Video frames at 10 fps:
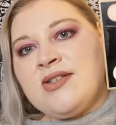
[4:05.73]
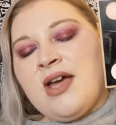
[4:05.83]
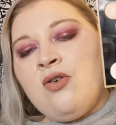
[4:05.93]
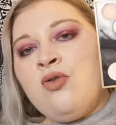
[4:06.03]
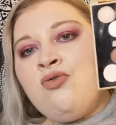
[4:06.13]

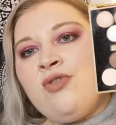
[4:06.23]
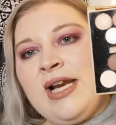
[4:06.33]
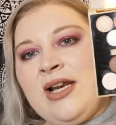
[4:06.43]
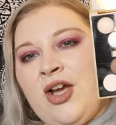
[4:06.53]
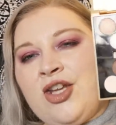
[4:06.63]
They're all
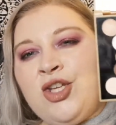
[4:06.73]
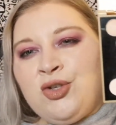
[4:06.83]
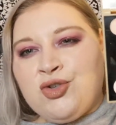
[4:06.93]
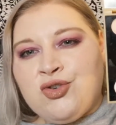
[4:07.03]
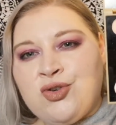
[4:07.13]
really
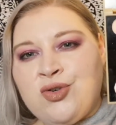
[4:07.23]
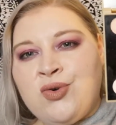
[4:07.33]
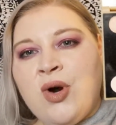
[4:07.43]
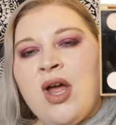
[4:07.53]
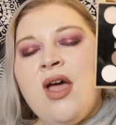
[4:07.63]

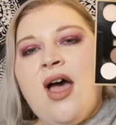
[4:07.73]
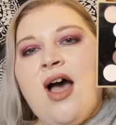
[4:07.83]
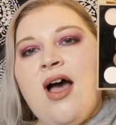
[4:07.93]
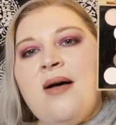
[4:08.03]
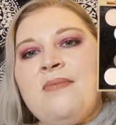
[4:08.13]
neutral,
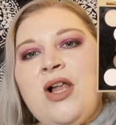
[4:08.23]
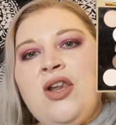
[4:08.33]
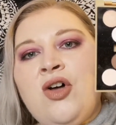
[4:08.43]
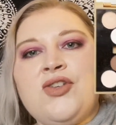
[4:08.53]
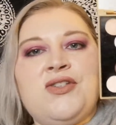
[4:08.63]

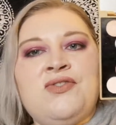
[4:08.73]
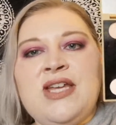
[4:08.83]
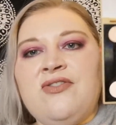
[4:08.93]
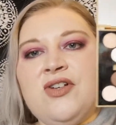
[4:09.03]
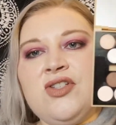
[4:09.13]
lots of
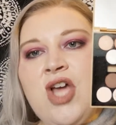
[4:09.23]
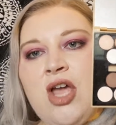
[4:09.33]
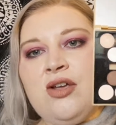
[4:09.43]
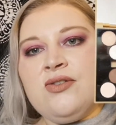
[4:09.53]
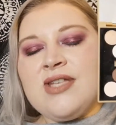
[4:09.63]
different
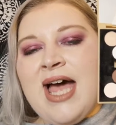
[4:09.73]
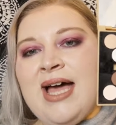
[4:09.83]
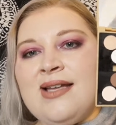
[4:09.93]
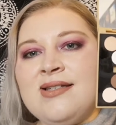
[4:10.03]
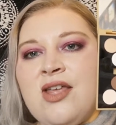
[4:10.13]
tones,
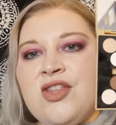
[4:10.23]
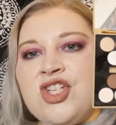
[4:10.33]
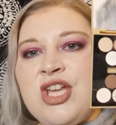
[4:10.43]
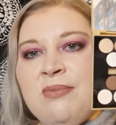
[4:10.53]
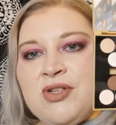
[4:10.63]
and the
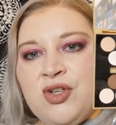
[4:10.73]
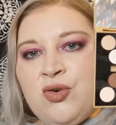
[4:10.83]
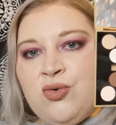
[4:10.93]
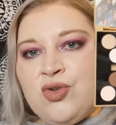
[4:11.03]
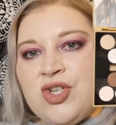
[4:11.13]
shimmers are
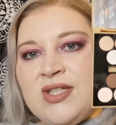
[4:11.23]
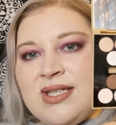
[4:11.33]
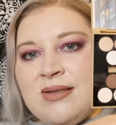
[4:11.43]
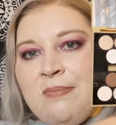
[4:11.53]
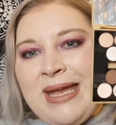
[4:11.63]
gorgeous.
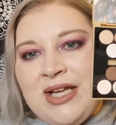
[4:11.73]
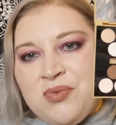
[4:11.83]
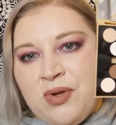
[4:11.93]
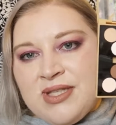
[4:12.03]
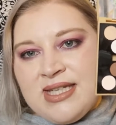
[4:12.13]
There's some baked
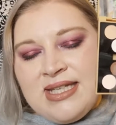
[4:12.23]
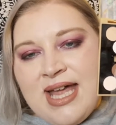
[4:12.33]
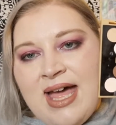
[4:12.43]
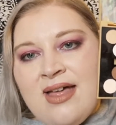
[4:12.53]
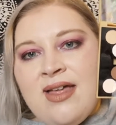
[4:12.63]
ones in
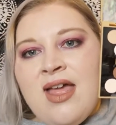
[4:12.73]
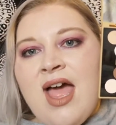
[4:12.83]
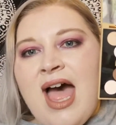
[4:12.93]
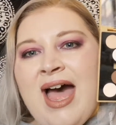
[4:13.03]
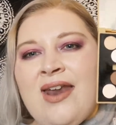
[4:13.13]
there.
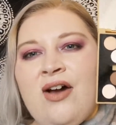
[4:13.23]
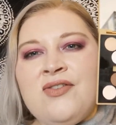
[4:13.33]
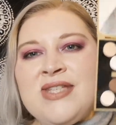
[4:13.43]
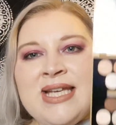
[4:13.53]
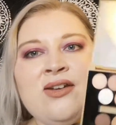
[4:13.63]
And I've
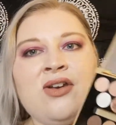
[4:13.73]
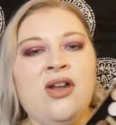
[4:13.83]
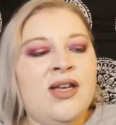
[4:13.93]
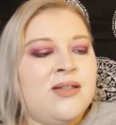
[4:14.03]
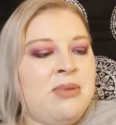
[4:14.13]
seen
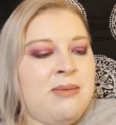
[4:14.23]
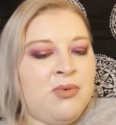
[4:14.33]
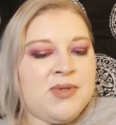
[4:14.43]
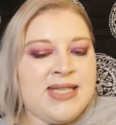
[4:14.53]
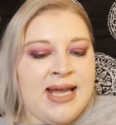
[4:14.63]
online that people
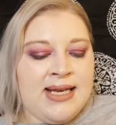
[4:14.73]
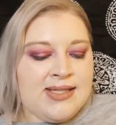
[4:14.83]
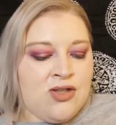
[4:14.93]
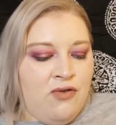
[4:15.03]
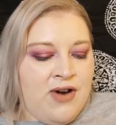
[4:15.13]
were saying
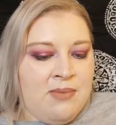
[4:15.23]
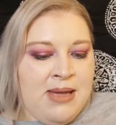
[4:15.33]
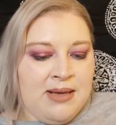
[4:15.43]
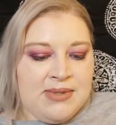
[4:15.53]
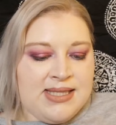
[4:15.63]
it's not very
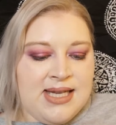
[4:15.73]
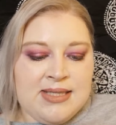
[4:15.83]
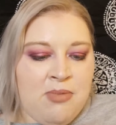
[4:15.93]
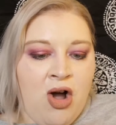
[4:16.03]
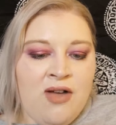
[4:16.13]
pigmented,
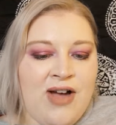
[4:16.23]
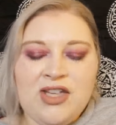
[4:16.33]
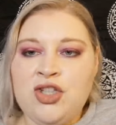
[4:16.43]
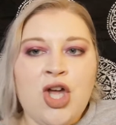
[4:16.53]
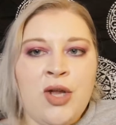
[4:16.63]
but I've
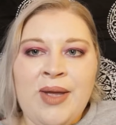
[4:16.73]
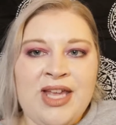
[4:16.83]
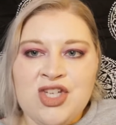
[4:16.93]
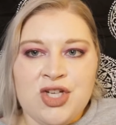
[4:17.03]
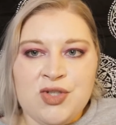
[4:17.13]
had no
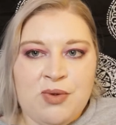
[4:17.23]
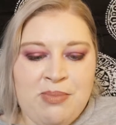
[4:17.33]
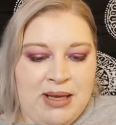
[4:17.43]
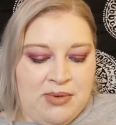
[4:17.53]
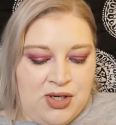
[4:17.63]
issues with
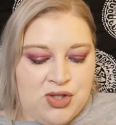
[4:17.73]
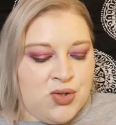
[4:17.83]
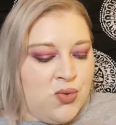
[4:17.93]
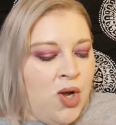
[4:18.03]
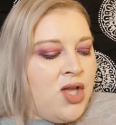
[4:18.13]
pigment at
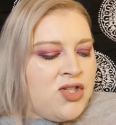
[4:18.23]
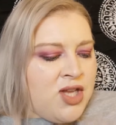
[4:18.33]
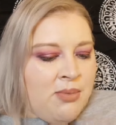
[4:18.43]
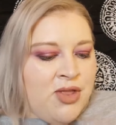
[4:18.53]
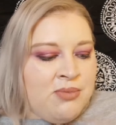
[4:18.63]
all.
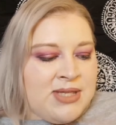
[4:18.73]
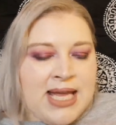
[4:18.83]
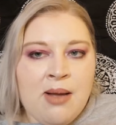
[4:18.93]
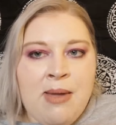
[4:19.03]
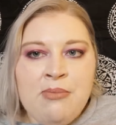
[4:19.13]
Some of them
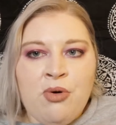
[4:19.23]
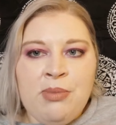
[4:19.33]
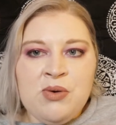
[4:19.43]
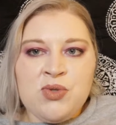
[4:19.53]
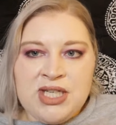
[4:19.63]
take a bit more
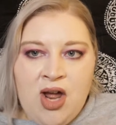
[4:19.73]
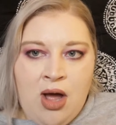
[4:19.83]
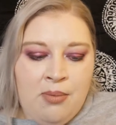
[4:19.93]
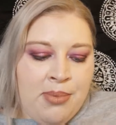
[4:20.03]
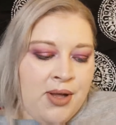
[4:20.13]
building
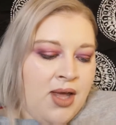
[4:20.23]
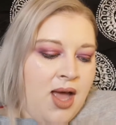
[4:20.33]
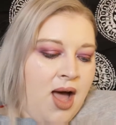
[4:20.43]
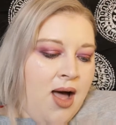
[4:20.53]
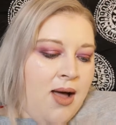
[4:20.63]
up.
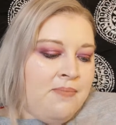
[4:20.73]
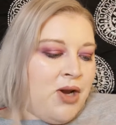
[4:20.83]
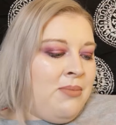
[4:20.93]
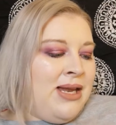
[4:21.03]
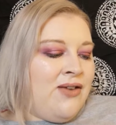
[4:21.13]
But
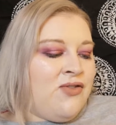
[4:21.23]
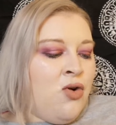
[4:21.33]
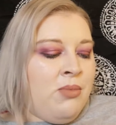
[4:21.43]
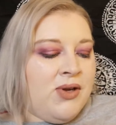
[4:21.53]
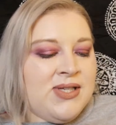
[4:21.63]
I mean, I've
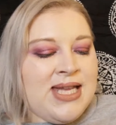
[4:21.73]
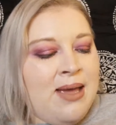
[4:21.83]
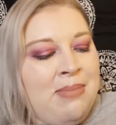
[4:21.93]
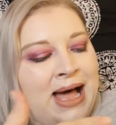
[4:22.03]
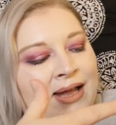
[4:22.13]
almost
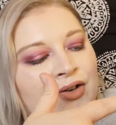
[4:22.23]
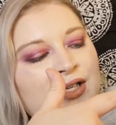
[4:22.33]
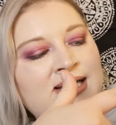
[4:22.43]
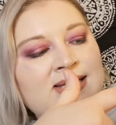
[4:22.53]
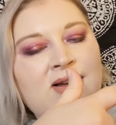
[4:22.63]
hit pan on
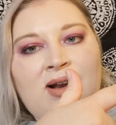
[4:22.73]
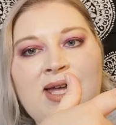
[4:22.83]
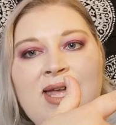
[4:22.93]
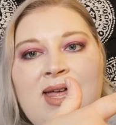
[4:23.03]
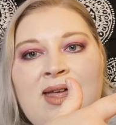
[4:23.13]
this colour
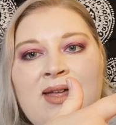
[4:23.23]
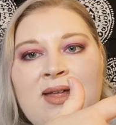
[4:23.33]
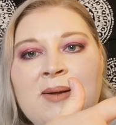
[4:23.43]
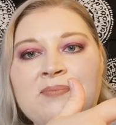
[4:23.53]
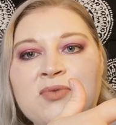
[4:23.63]
here,
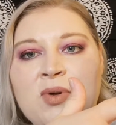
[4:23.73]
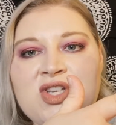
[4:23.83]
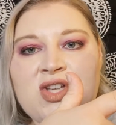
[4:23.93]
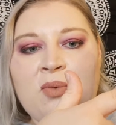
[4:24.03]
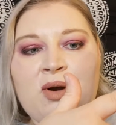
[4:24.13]
which
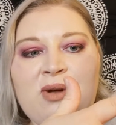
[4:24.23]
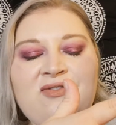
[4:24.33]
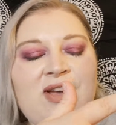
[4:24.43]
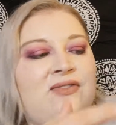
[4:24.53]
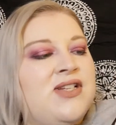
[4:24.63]
is one of my
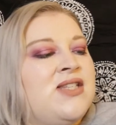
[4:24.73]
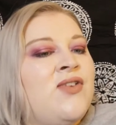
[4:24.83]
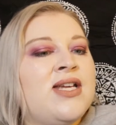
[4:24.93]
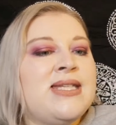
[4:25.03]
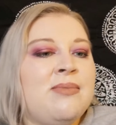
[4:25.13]
favourites. It's
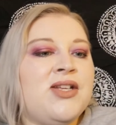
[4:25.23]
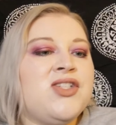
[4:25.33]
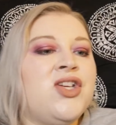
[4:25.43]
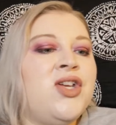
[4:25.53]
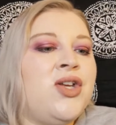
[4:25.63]
very similar
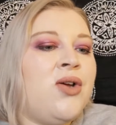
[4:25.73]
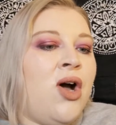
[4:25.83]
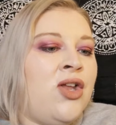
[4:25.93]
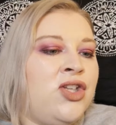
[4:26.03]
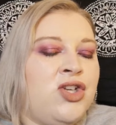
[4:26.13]
to
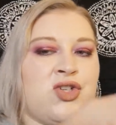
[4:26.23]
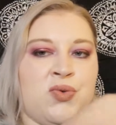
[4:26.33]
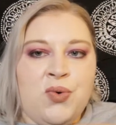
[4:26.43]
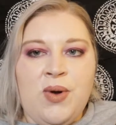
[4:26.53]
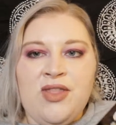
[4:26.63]

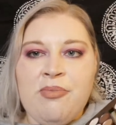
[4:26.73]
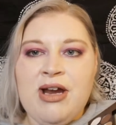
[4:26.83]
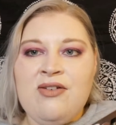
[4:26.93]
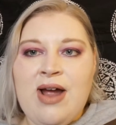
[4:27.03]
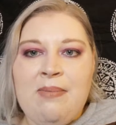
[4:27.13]
Unusual in the
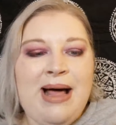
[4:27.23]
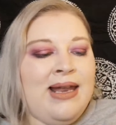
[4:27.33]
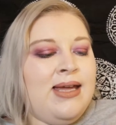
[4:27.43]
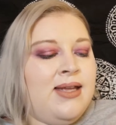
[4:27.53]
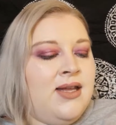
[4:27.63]
Pretty Rare palette.